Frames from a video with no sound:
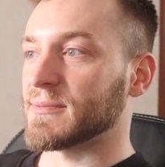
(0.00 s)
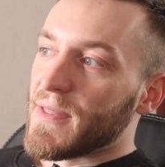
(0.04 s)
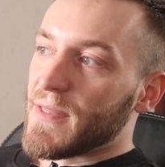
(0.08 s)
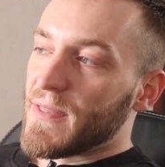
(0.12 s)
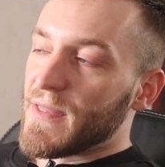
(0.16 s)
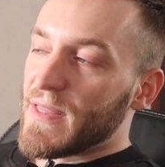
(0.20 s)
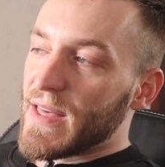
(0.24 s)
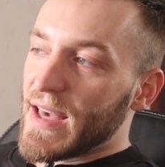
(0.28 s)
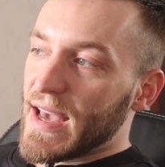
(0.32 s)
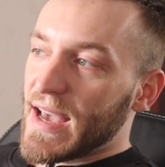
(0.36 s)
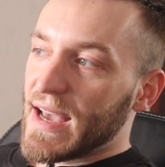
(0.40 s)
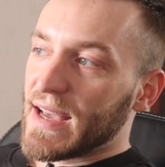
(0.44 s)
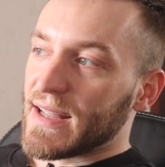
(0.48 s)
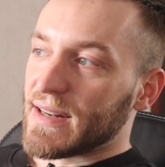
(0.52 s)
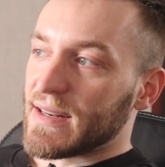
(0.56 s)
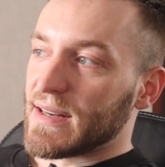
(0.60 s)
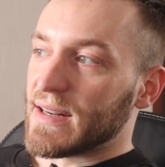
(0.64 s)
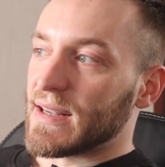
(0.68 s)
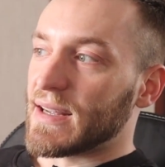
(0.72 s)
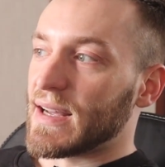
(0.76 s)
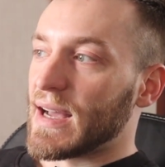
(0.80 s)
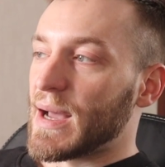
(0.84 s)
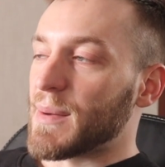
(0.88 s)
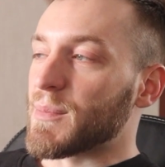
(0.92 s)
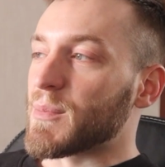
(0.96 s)
Then
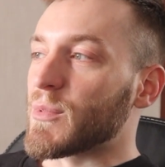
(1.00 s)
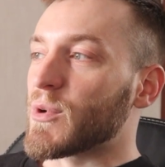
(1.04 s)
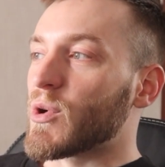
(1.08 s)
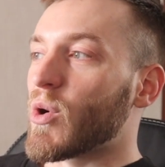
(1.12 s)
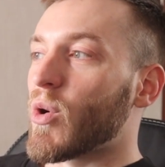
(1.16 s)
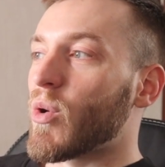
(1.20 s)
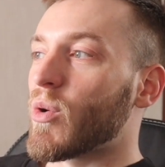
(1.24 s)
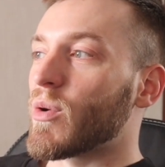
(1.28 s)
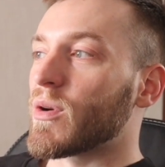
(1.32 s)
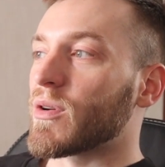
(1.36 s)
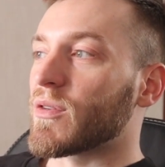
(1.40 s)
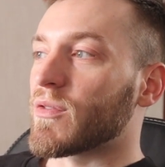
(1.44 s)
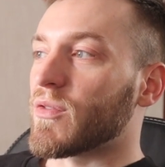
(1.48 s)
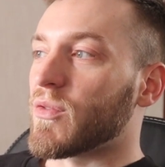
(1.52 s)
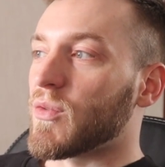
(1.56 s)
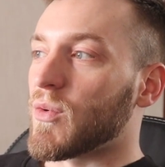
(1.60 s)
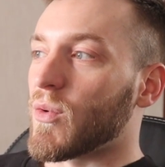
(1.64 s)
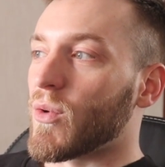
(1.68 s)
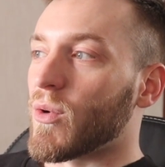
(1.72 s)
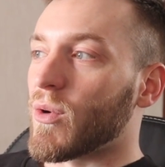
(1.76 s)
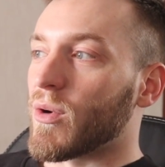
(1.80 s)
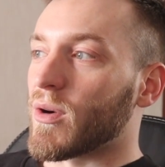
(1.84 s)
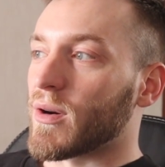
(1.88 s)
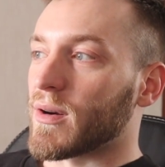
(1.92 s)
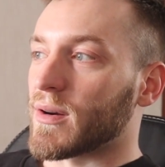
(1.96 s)
I'm going
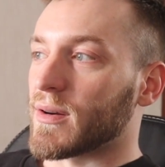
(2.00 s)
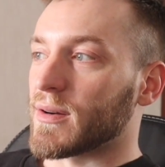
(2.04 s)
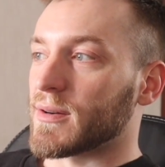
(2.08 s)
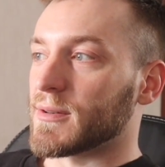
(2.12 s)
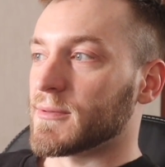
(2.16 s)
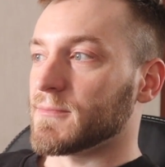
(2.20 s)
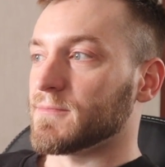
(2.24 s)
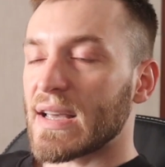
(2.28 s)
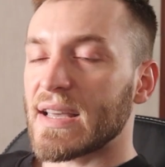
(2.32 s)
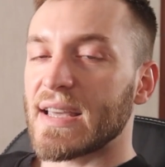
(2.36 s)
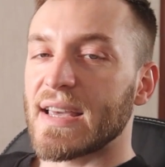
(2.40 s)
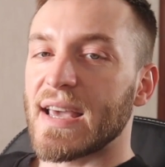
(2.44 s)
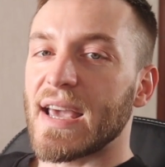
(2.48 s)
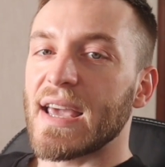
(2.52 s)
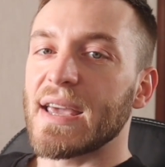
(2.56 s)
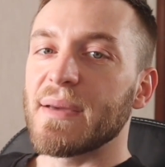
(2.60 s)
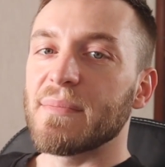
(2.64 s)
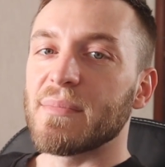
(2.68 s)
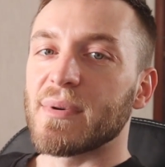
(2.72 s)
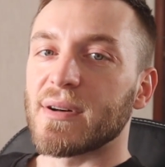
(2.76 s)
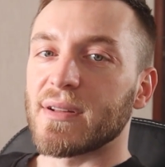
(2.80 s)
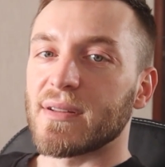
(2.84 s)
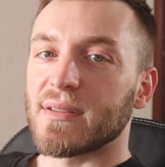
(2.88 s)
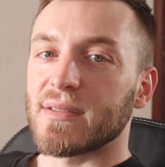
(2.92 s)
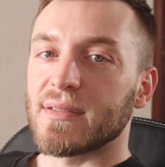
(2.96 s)
for
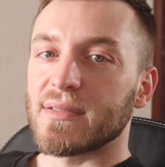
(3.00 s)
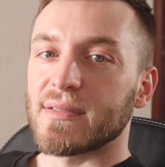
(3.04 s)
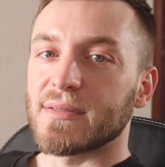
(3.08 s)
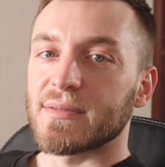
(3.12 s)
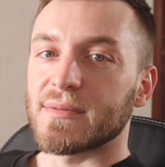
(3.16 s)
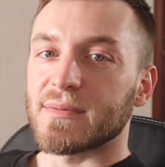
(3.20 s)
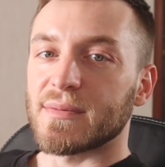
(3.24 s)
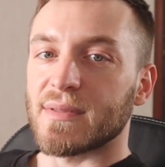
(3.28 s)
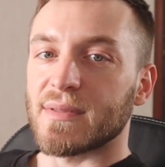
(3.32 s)
cable